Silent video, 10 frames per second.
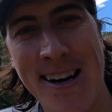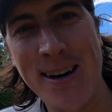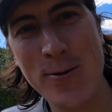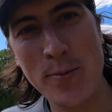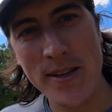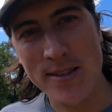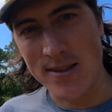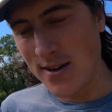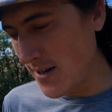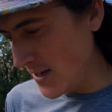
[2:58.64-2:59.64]
I will be
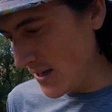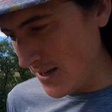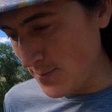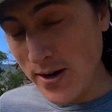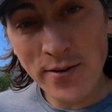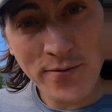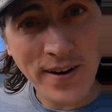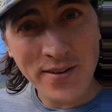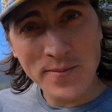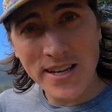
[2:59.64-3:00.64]
starting in about
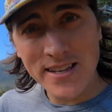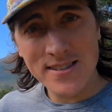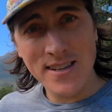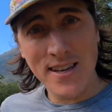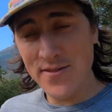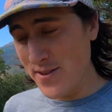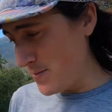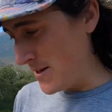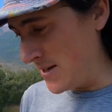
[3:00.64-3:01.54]
5 minutes to give him